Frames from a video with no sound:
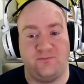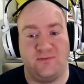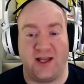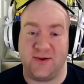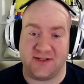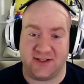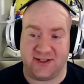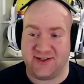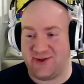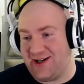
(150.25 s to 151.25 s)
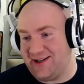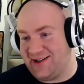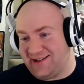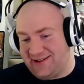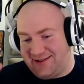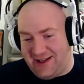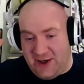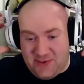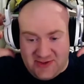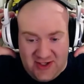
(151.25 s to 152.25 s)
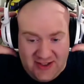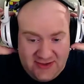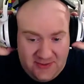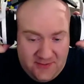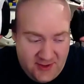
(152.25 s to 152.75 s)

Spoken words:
that was a good trailer. That was awesome.